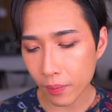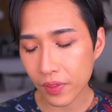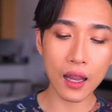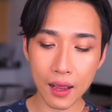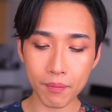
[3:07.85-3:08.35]

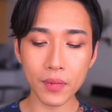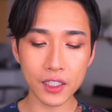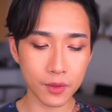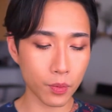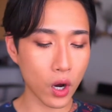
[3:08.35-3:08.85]
Let me
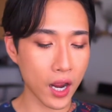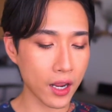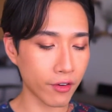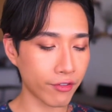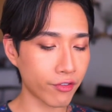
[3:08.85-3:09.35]
spray
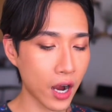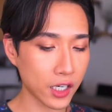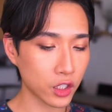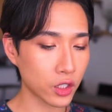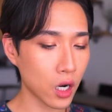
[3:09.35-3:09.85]
a
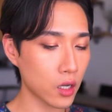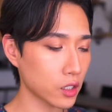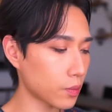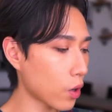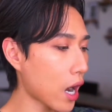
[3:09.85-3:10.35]
fresh
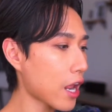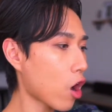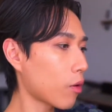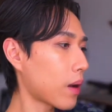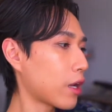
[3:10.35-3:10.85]
spray
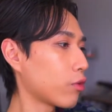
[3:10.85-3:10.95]
on my